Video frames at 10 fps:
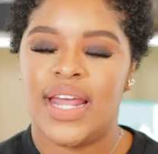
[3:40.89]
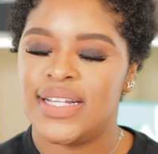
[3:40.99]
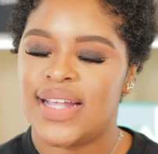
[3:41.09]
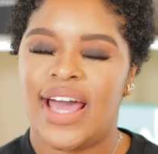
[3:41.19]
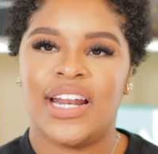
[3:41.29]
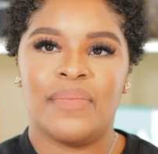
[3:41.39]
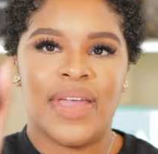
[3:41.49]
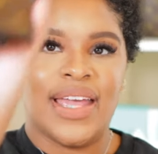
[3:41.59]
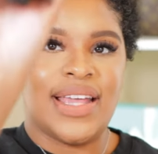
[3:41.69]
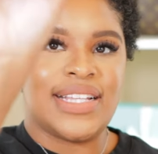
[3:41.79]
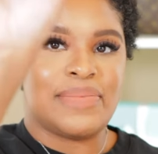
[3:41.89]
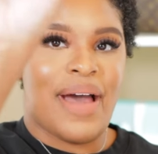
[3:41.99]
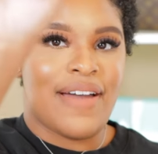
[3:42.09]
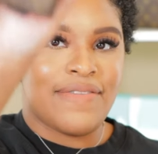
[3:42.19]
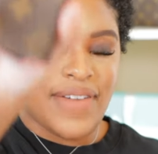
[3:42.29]
next item is
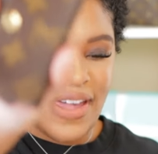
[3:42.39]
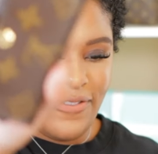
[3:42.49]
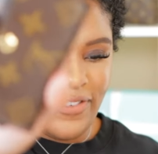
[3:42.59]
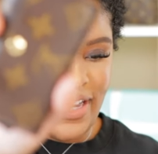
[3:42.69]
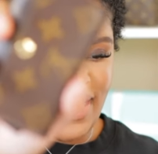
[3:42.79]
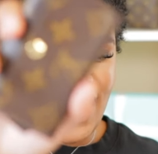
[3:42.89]
my favorite.